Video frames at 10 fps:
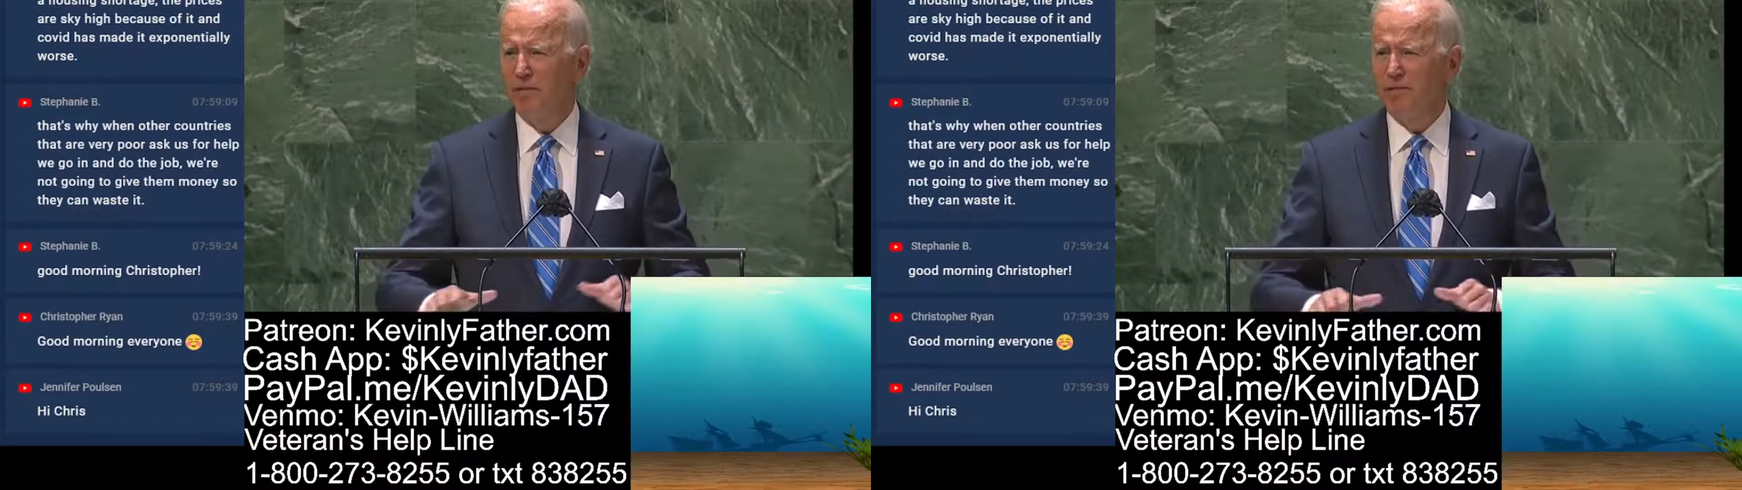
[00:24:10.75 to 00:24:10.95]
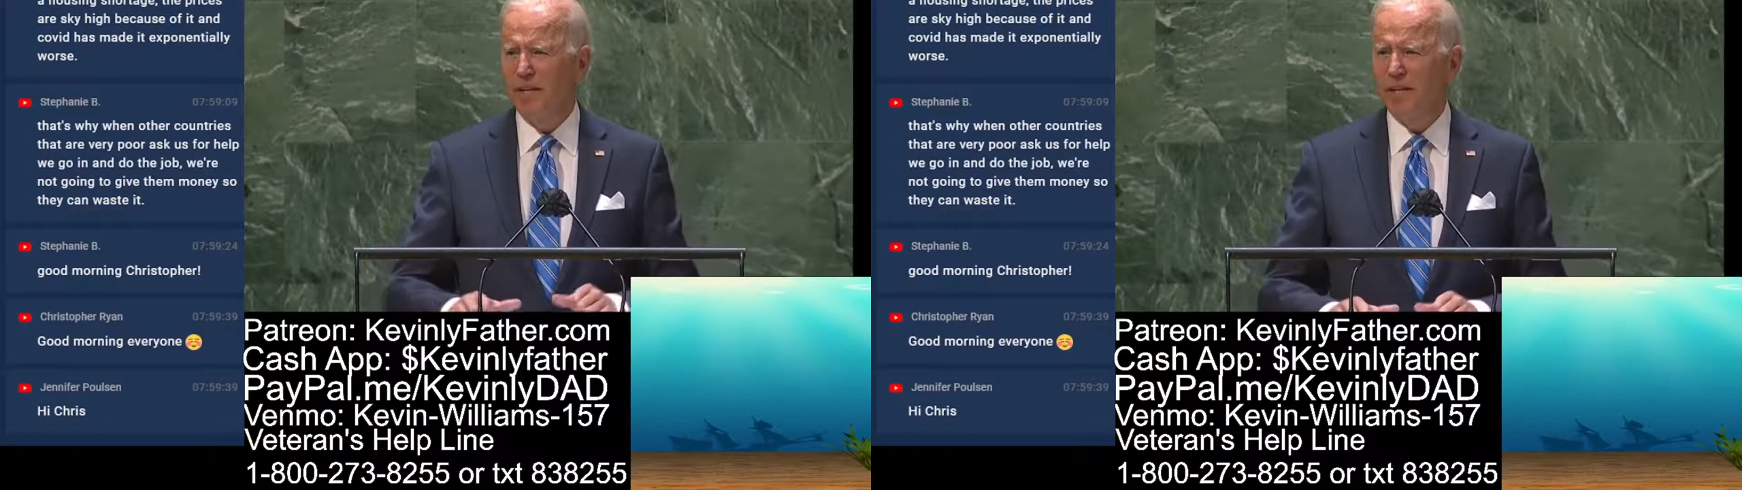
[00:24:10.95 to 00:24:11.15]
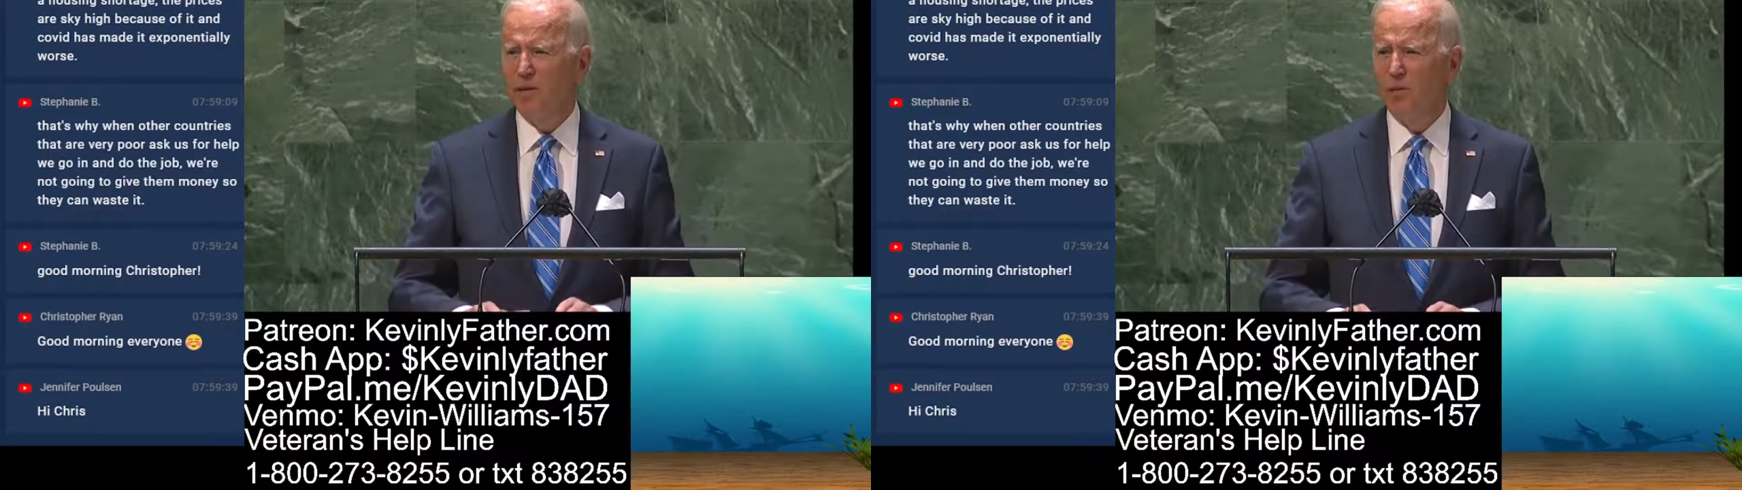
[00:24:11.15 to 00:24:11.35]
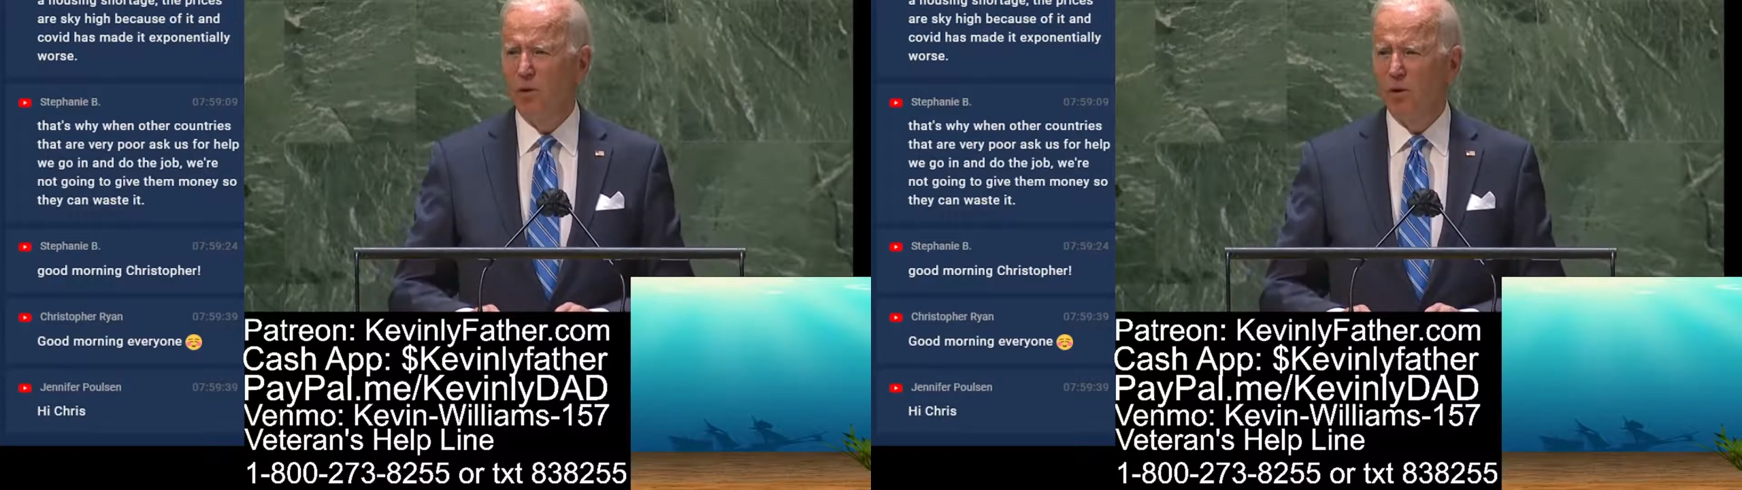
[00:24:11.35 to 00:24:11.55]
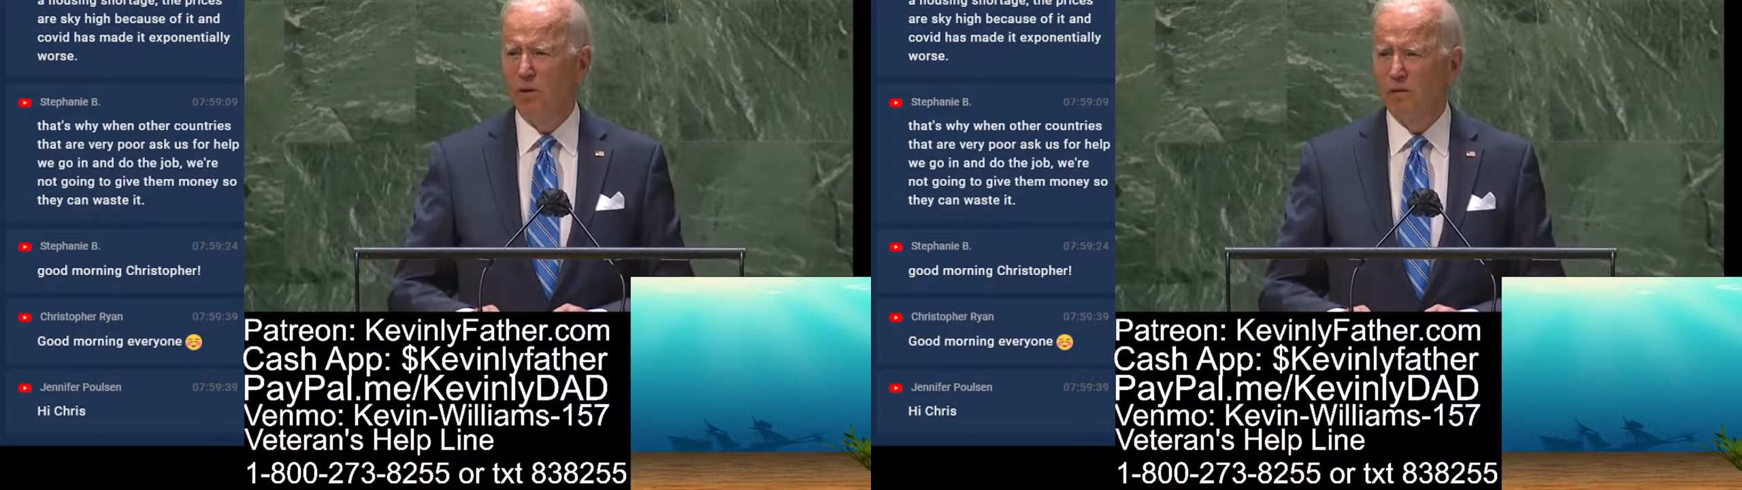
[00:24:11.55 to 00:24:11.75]
feed the
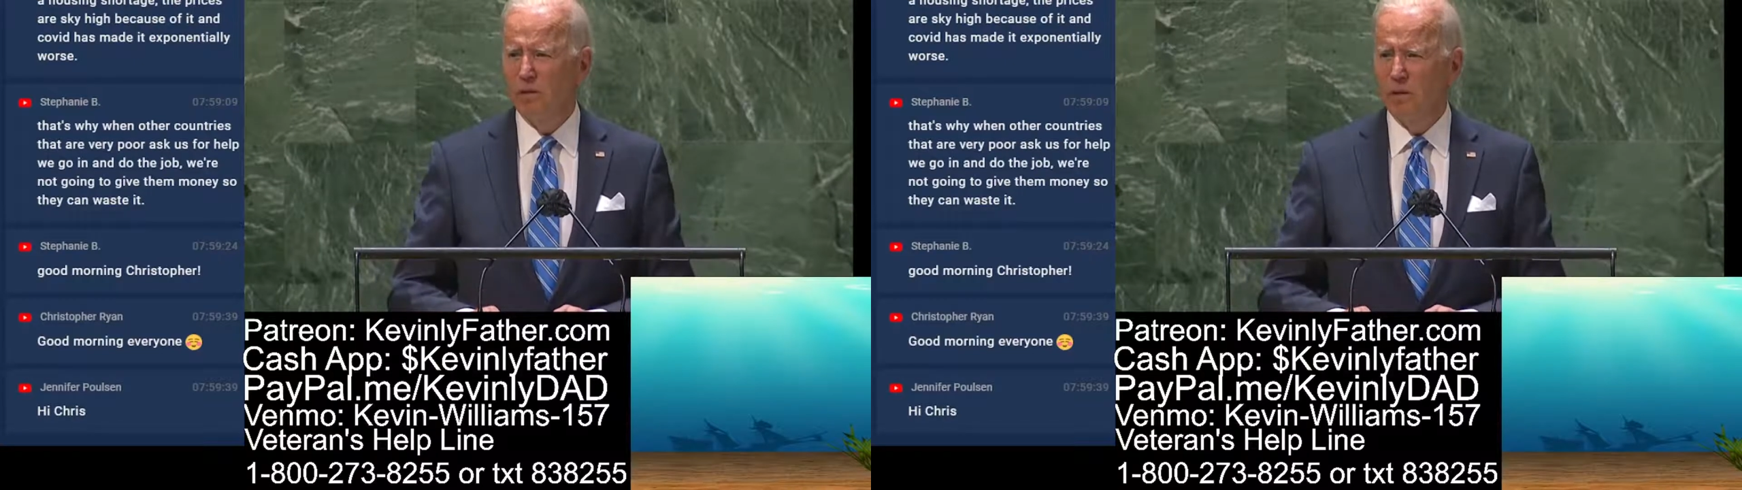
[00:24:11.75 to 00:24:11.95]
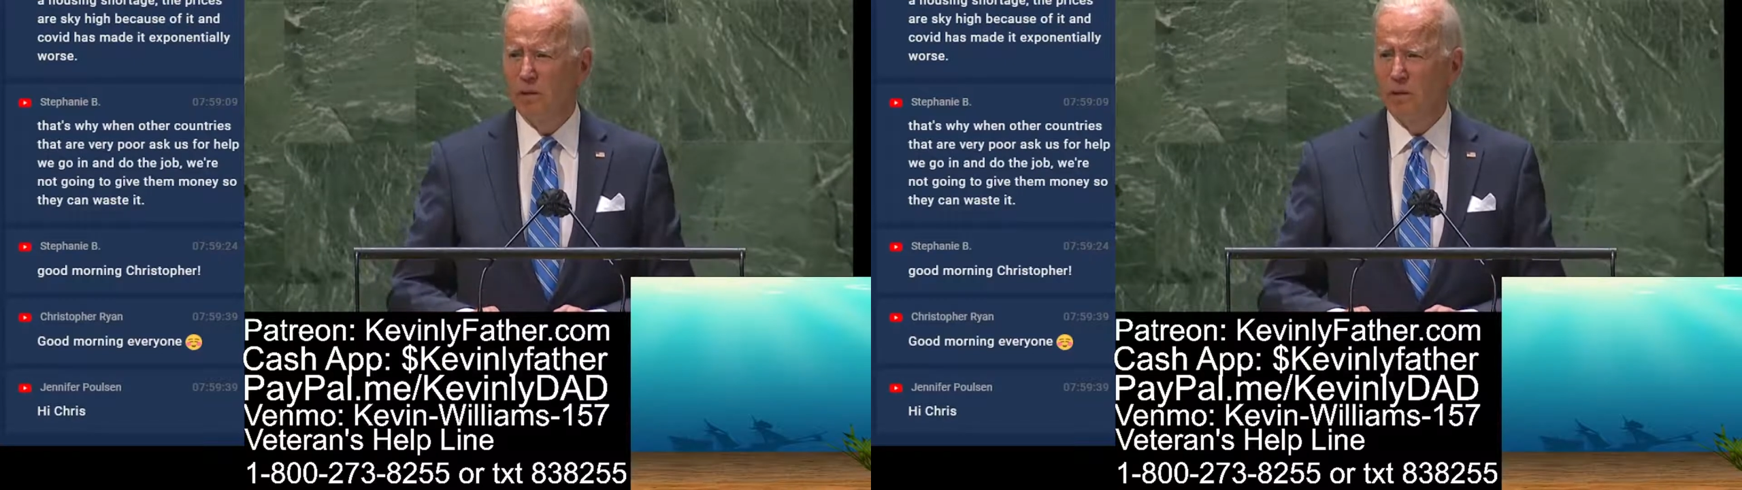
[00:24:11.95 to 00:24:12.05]
world